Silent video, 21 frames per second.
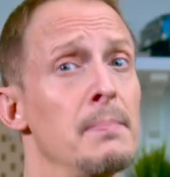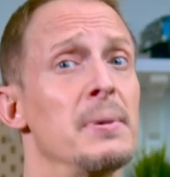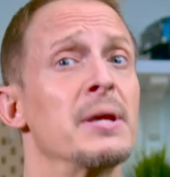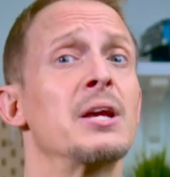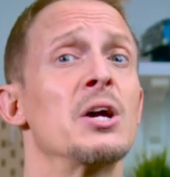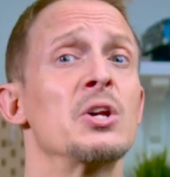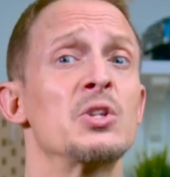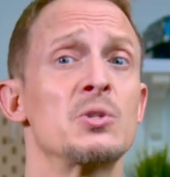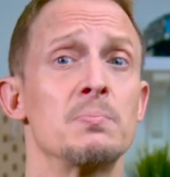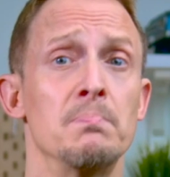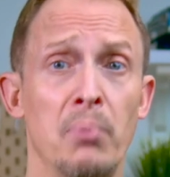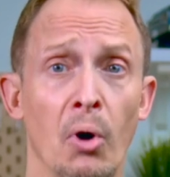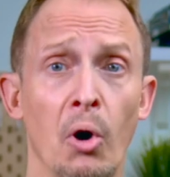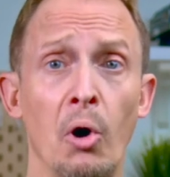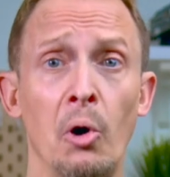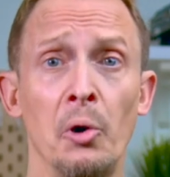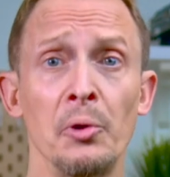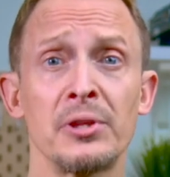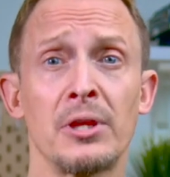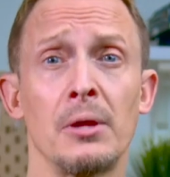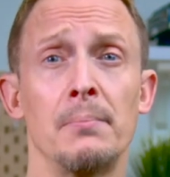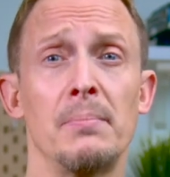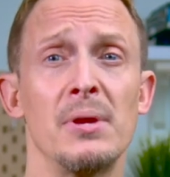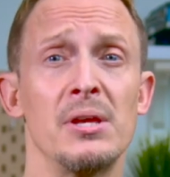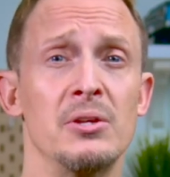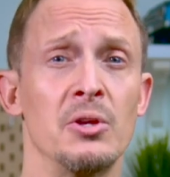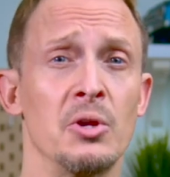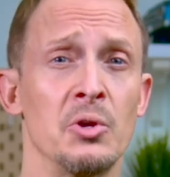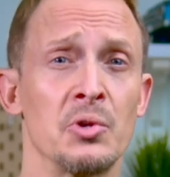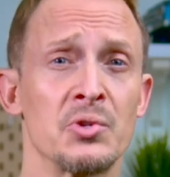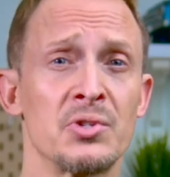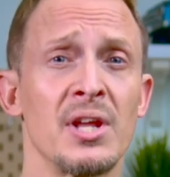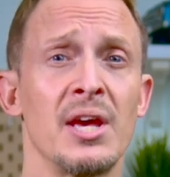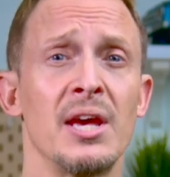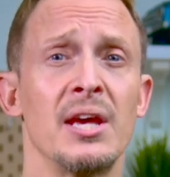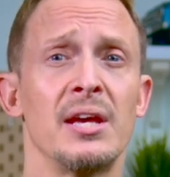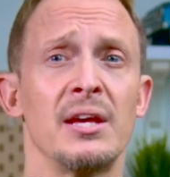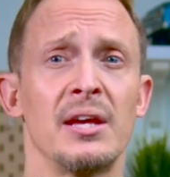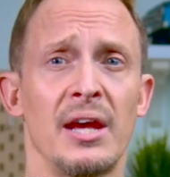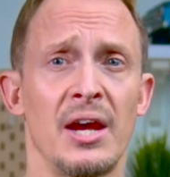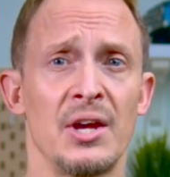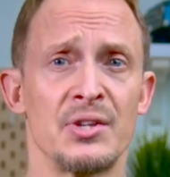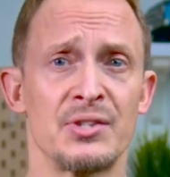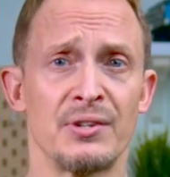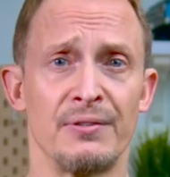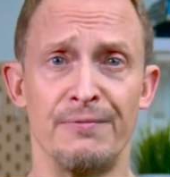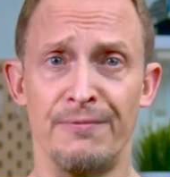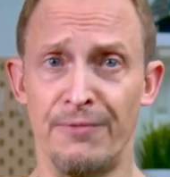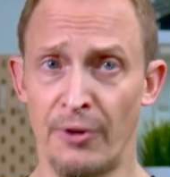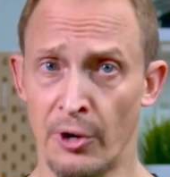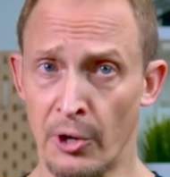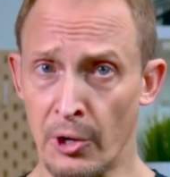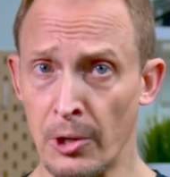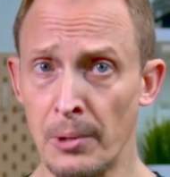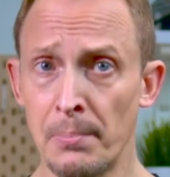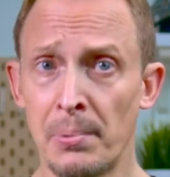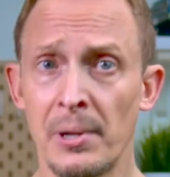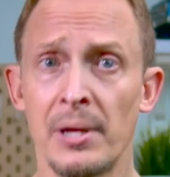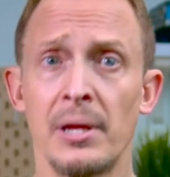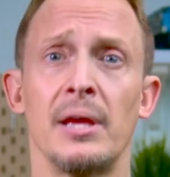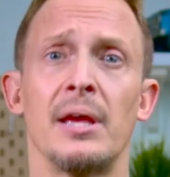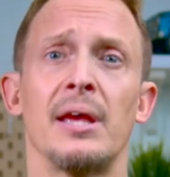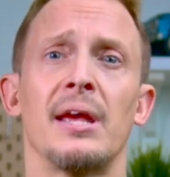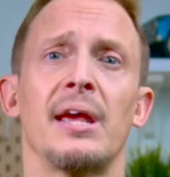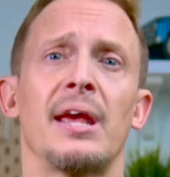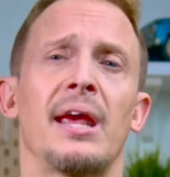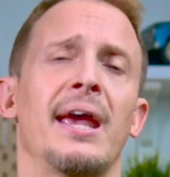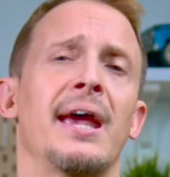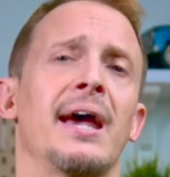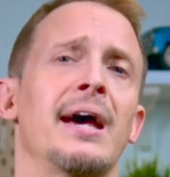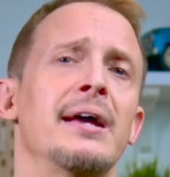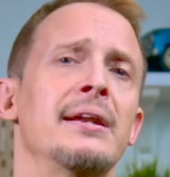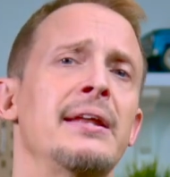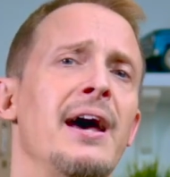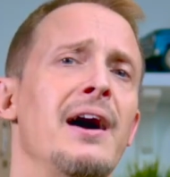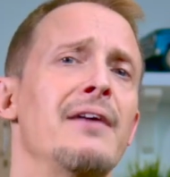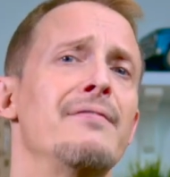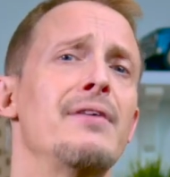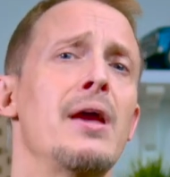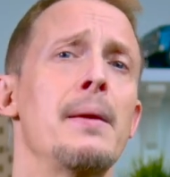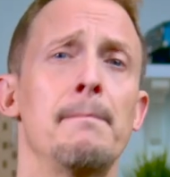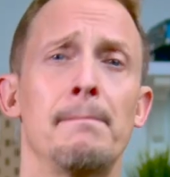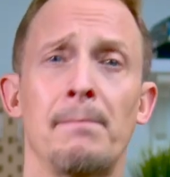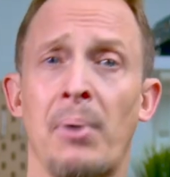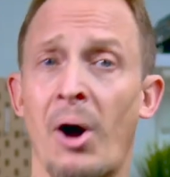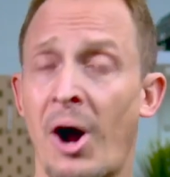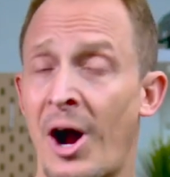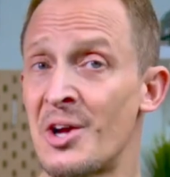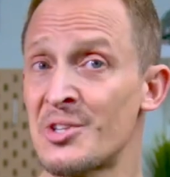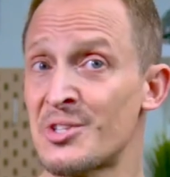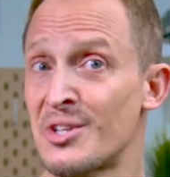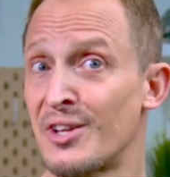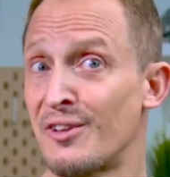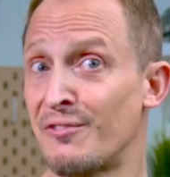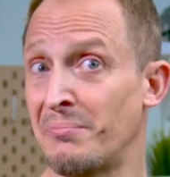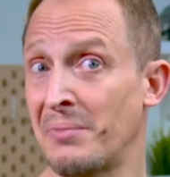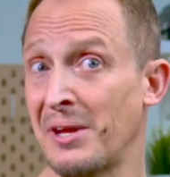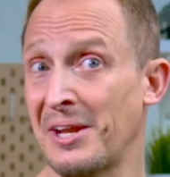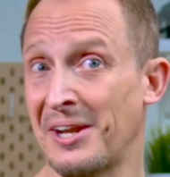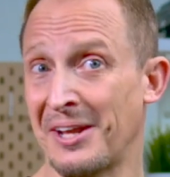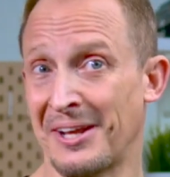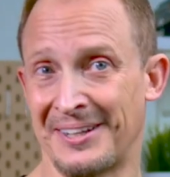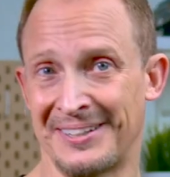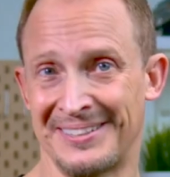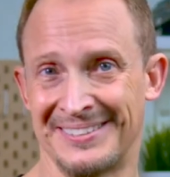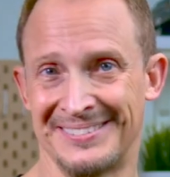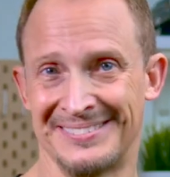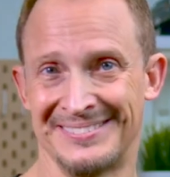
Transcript: because both can be used as a verb and have a positive meaning.